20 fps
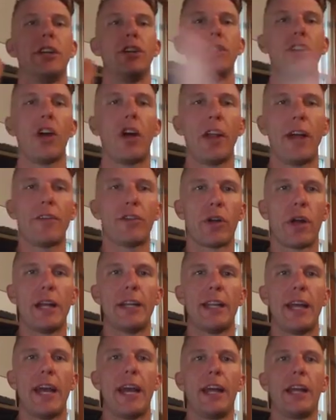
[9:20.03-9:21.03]
Y'all have a
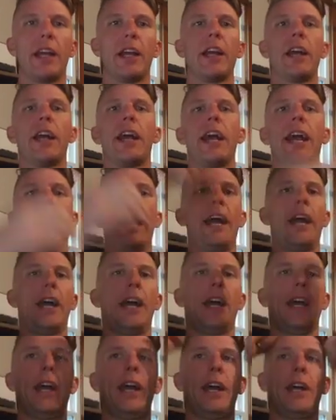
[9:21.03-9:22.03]
great day,
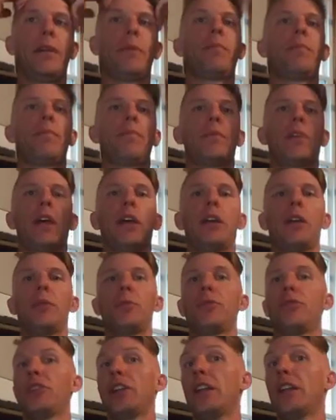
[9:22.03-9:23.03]
and
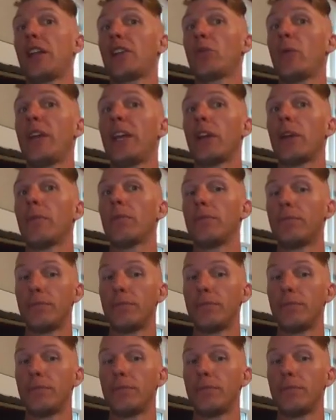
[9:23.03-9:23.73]
I'll see you next week.